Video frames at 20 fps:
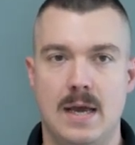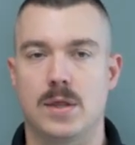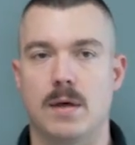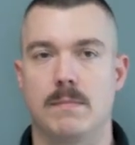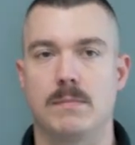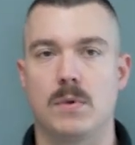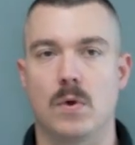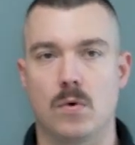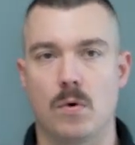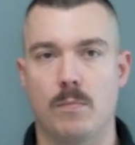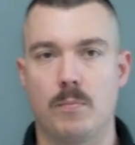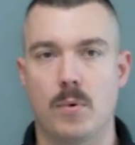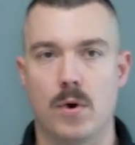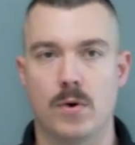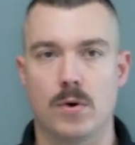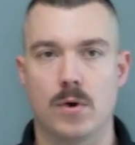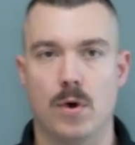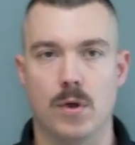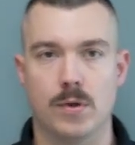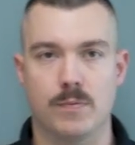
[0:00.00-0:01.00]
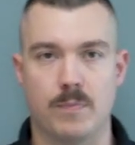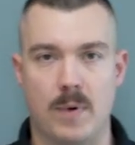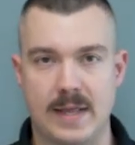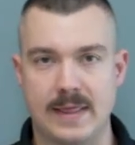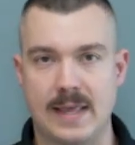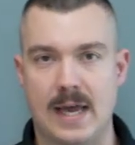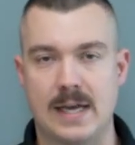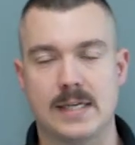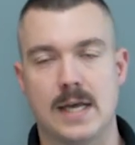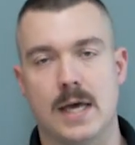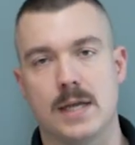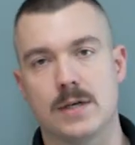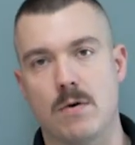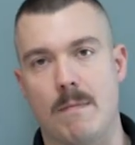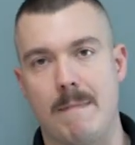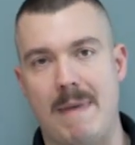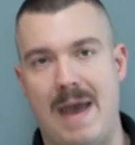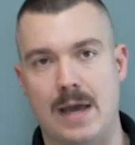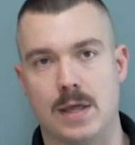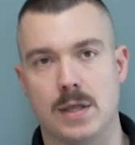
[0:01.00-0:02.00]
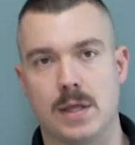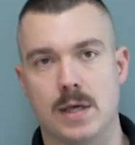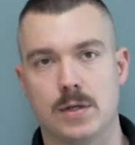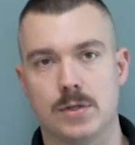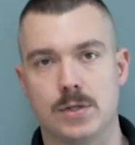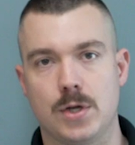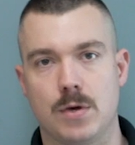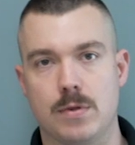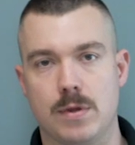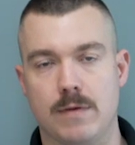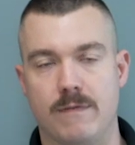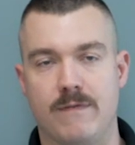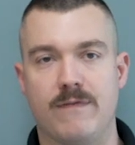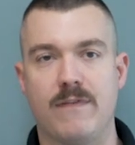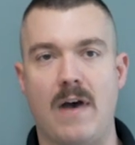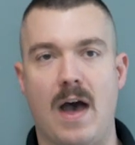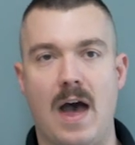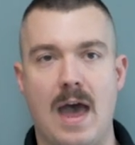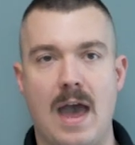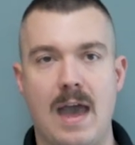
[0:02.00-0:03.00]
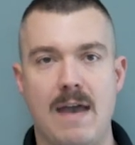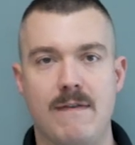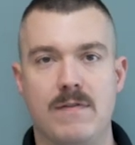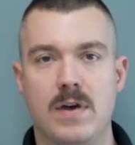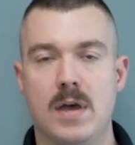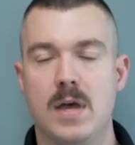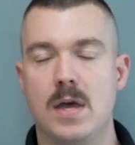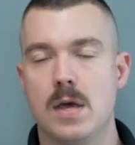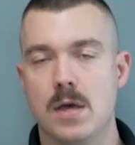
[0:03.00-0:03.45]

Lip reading: Some local protocols break that down to a max single dose of 5.